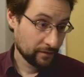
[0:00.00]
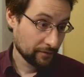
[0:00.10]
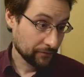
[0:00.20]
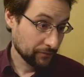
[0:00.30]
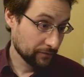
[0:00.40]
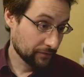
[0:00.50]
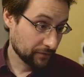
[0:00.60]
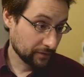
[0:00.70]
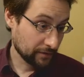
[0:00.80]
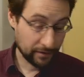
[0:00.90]
So you're
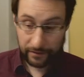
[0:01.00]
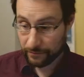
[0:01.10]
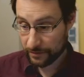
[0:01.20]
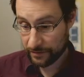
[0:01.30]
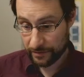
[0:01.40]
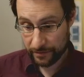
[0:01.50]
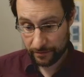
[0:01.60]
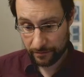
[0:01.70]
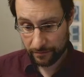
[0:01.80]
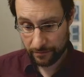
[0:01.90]
saying, what did I
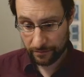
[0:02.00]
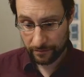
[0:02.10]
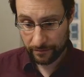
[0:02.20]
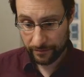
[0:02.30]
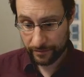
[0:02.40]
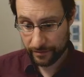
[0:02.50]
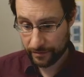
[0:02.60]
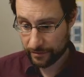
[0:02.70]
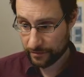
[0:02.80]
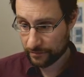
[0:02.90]
know?
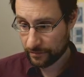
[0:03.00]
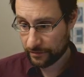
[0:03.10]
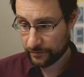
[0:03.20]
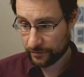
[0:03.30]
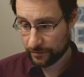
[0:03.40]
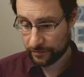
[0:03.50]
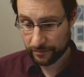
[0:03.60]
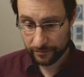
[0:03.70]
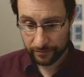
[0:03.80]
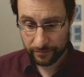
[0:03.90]
Cache, whatever,
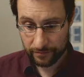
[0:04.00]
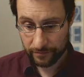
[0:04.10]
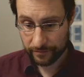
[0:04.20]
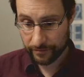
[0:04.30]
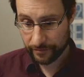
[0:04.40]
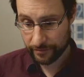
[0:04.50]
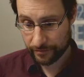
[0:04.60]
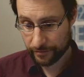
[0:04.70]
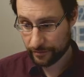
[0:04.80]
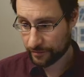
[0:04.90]
no
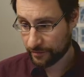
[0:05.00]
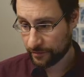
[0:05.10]
cache.